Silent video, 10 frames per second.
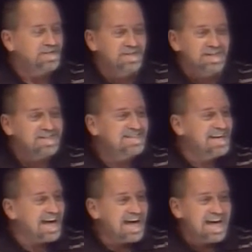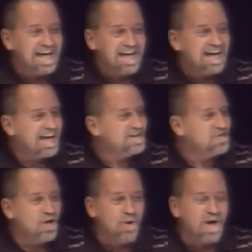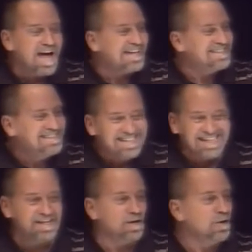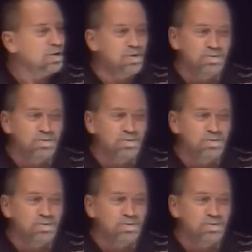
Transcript: This guy had no idea